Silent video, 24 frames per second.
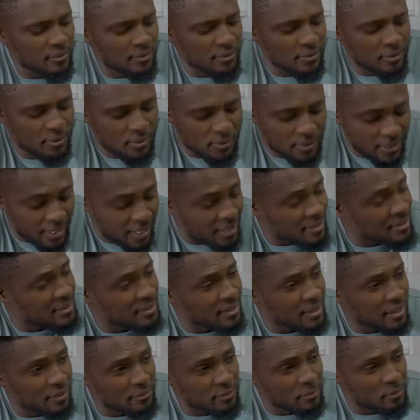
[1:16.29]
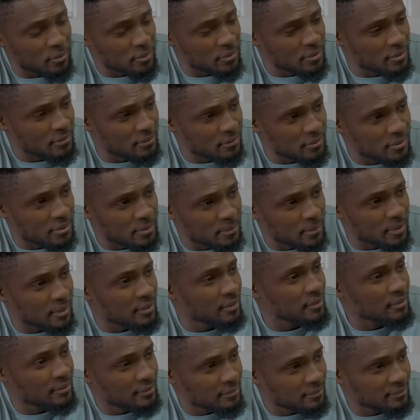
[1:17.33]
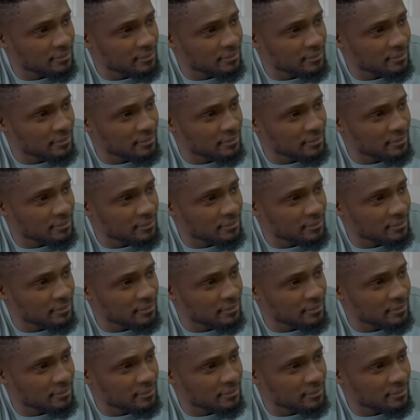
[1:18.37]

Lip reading: You know, you actually have a beautiful smile.